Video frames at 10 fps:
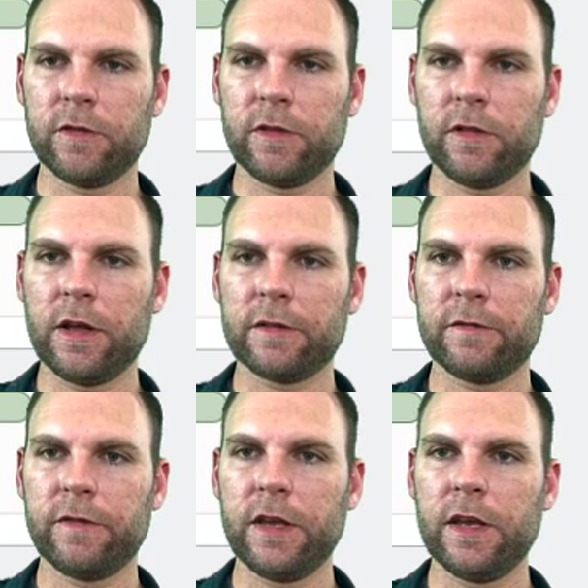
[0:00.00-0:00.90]
the lock
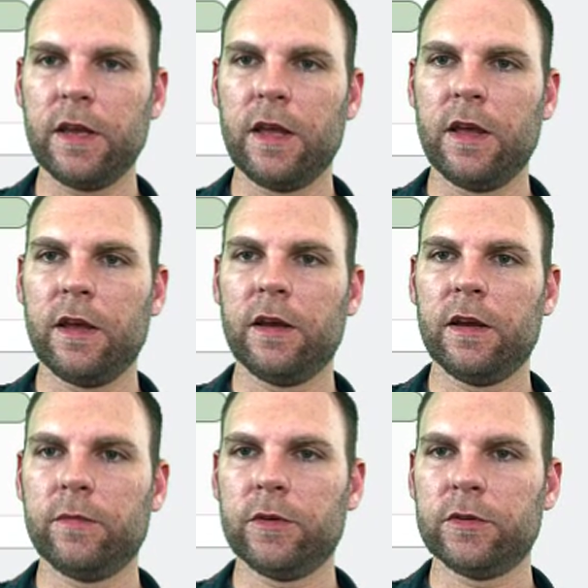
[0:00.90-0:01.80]
fee.
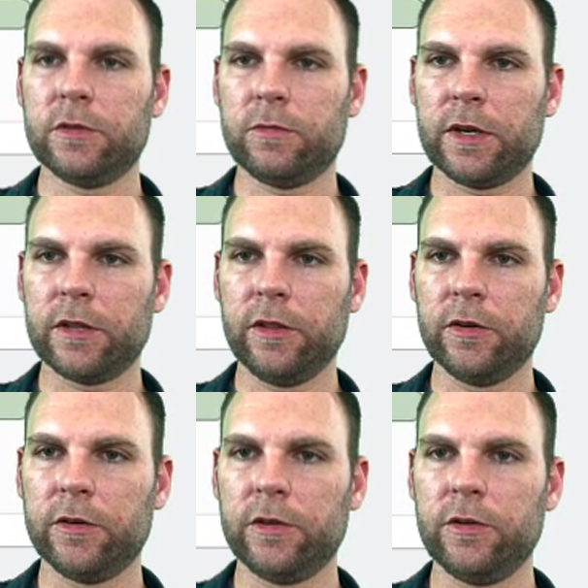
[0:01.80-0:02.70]
There's the
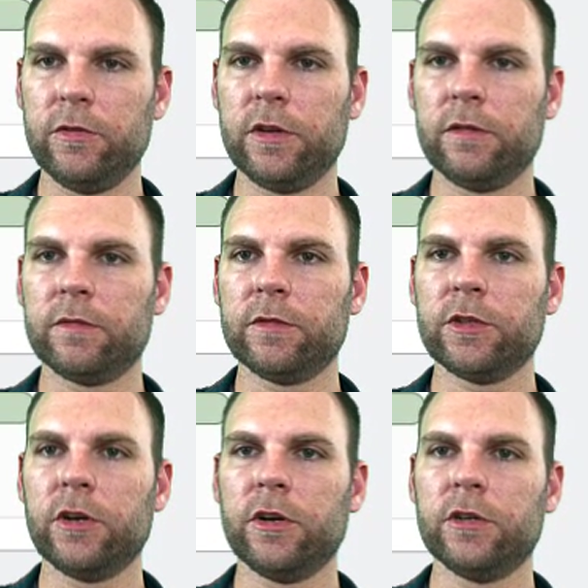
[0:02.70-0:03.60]
regular unit
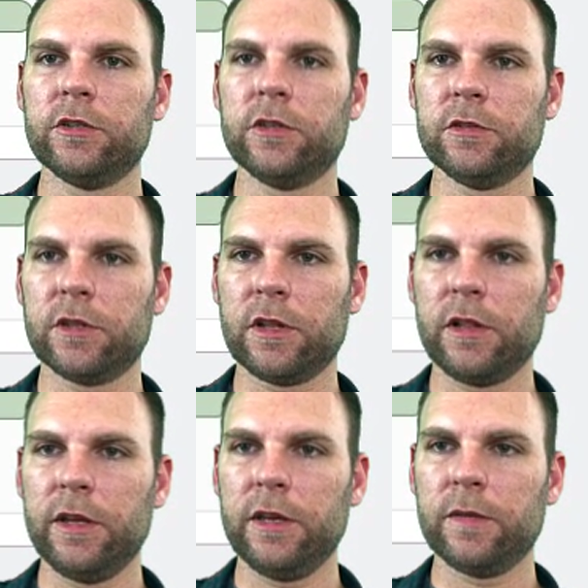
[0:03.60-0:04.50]
charge. There's the cleaning